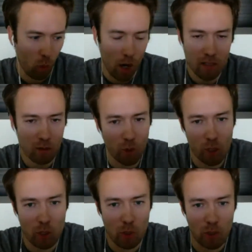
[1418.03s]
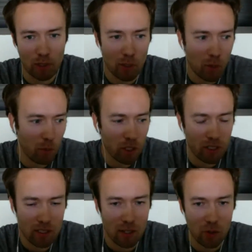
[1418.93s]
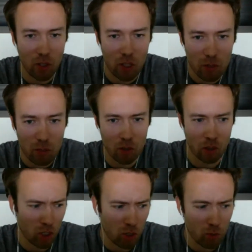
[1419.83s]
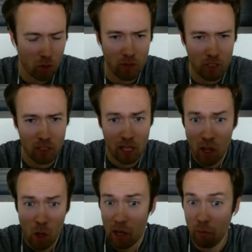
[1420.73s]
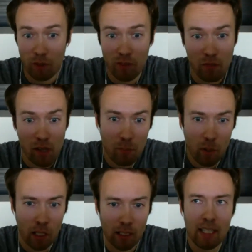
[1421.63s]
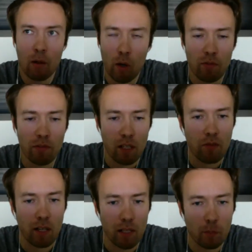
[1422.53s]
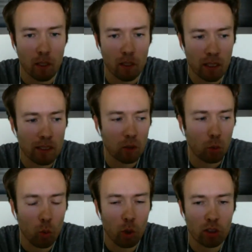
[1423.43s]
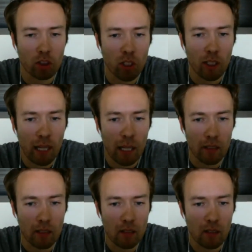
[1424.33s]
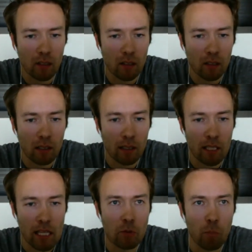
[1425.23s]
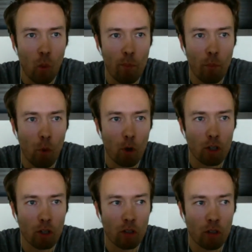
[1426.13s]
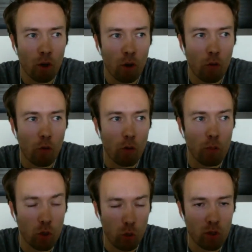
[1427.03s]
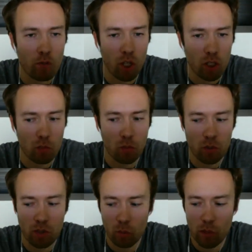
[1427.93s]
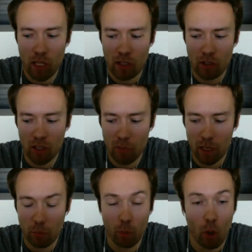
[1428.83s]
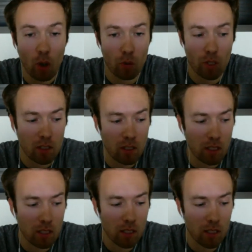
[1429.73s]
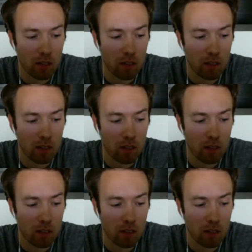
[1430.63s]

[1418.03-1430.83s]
what are you doing? Like you're pushing this out to customers, customers are fixing it, and what if they find a bug? Yeah, what if they find a bug? Like the world does not end. Like it's more important for the majority of customers that we actually make progress in